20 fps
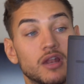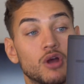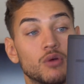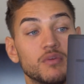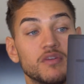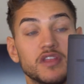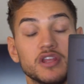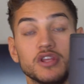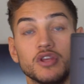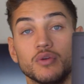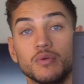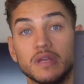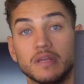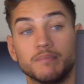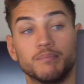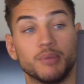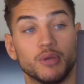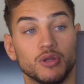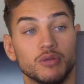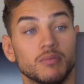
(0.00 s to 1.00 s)
it along with the
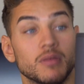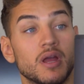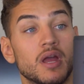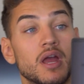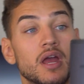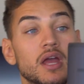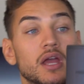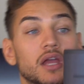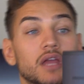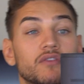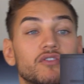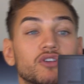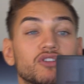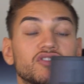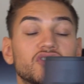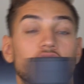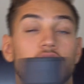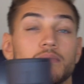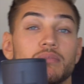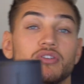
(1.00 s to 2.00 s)
UE Boom. If you're
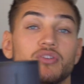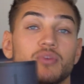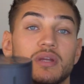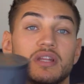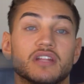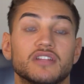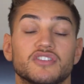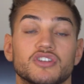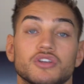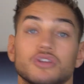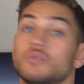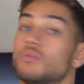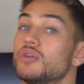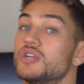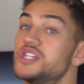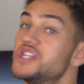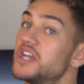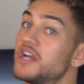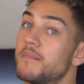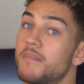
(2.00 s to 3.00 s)
stuck between the two,
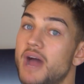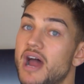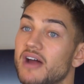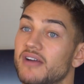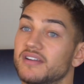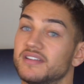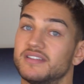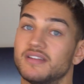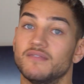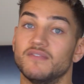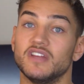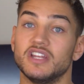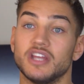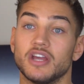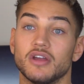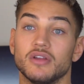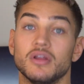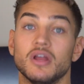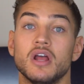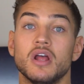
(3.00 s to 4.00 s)
watch the comparison
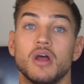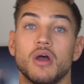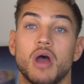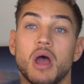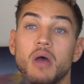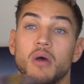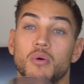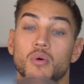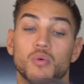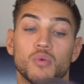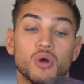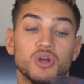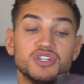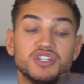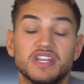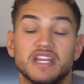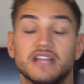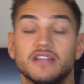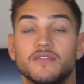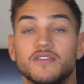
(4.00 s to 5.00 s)
video or
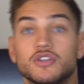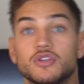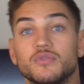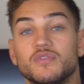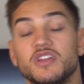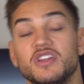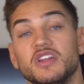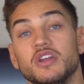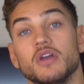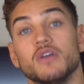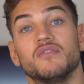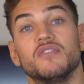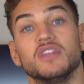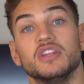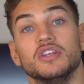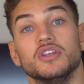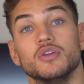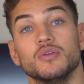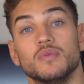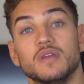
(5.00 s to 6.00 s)
watch the individual video for
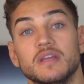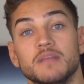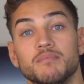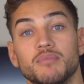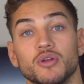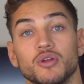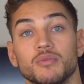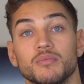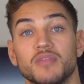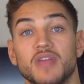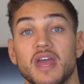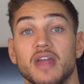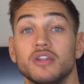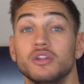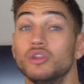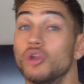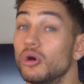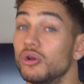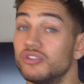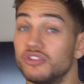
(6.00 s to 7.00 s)
the UE Boom. They're
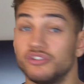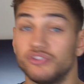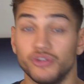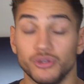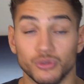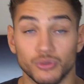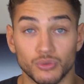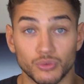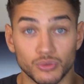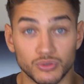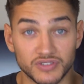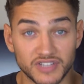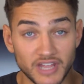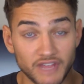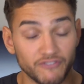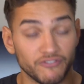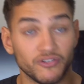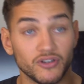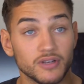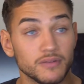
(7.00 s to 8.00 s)
not too
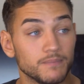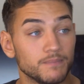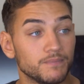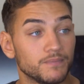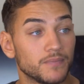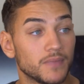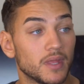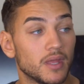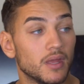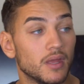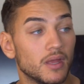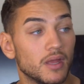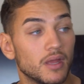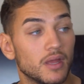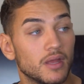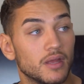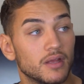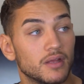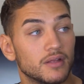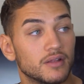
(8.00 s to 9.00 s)
different,
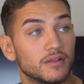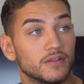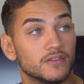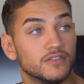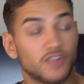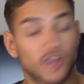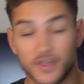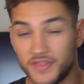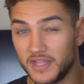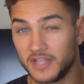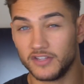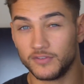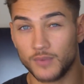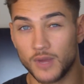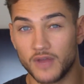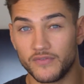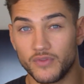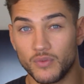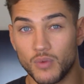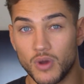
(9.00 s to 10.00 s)
so I think it's
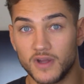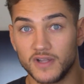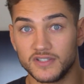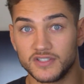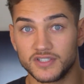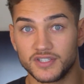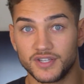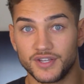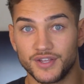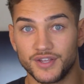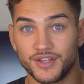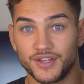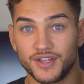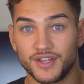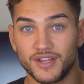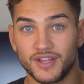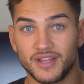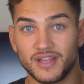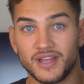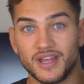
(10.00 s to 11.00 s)
worth the watch.
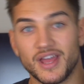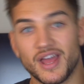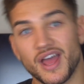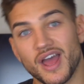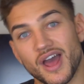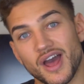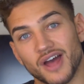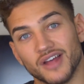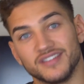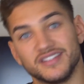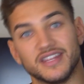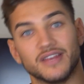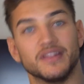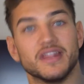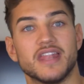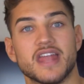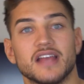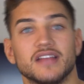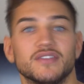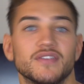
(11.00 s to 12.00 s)
I'll see you
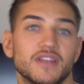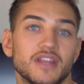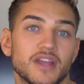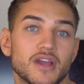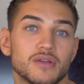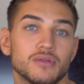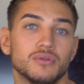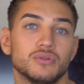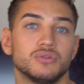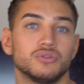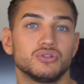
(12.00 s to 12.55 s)
in the next video.